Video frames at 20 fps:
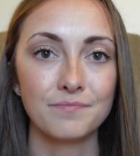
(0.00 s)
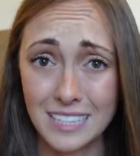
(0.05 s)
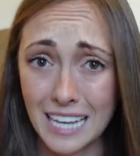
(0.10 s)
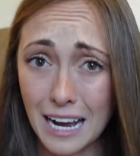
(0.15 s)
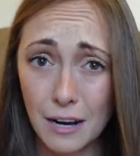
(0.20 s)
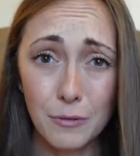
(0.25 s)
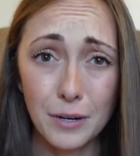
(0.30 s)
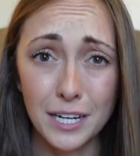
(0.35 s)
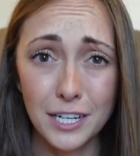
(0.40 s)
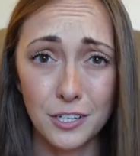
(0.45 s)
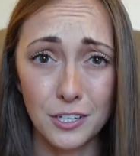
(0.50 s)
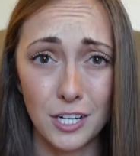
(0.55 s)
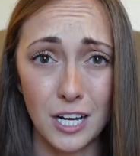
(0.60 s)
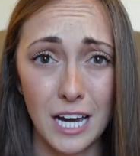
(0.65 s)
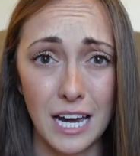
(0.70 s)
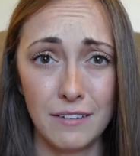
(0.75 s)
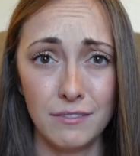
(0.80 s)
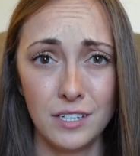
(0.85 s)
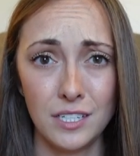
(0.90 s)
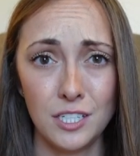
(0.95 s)
That way you're
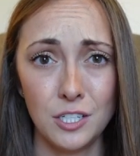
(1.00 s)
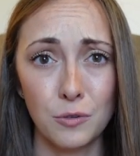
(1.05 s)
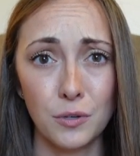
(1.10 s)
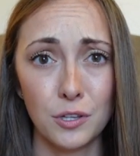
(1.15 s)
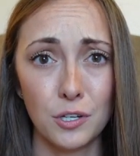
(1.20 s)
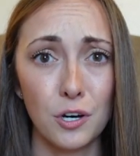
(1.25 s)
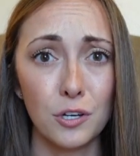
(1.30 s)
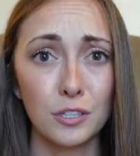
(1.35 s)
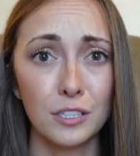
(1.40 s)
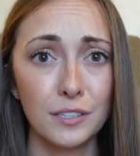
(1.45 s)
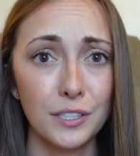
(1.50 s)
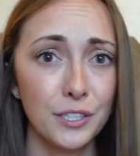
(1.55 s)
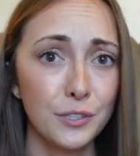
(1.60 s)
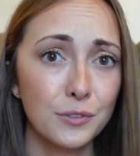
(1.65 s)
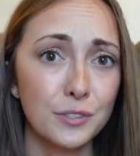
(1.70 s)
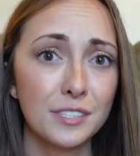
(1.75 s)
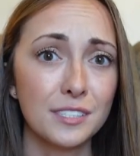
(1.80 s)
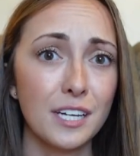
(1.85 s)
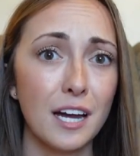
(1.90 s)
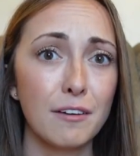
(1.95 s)
not having to deal with all the
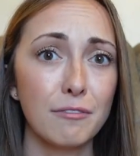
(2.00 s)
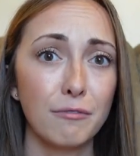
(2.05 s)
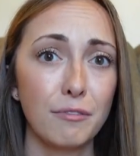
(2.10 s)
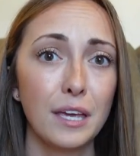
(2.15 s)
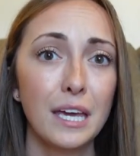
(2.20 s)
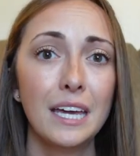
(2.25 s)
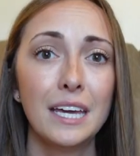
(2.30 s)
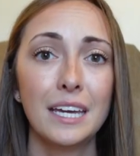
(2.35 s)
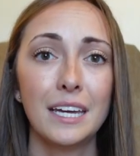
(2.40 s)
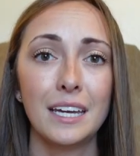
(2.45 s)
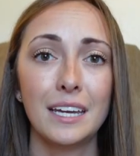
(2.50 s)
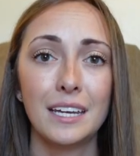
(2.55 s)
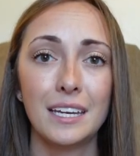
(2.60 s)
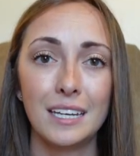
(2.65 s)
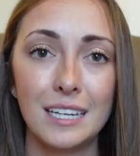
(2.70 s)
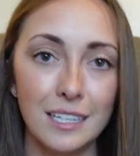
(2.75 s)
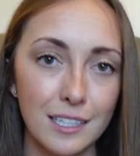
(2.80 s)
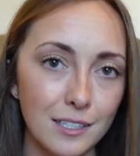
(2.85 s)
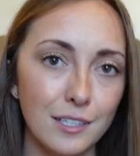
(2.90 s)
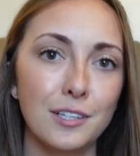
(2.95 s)
legal stuff
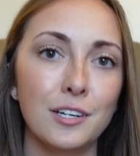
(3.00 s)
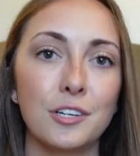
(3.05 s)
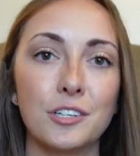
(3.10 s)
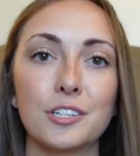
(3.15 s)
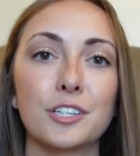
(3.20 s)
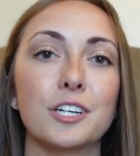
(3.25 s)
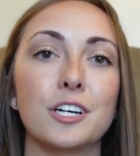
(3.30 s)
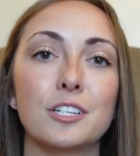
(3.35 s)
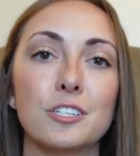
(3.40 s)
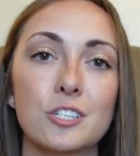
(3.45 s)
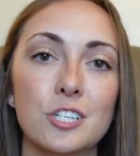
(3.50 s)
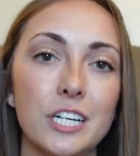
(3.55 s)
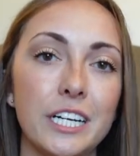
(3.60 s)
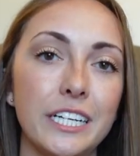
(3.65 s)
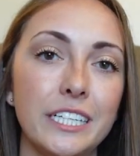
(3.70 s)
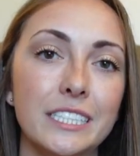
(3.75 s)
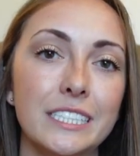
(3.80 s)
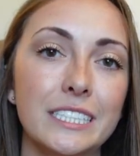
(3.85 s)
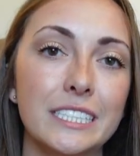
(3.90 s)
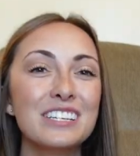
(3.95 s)
in another country.
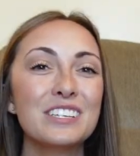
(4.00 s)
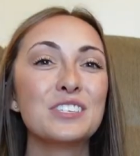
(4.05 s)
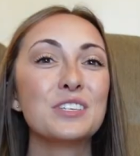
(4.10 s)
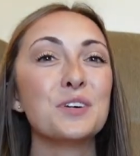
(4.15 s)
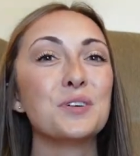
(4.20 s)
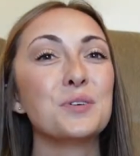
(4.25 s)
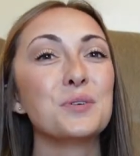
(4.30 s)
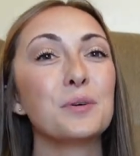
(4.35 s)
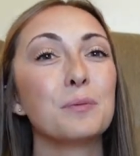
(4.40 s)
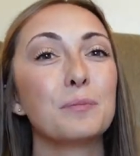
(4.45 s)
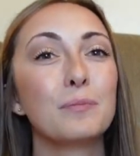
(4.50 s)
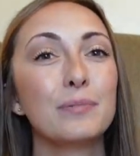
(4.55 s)
So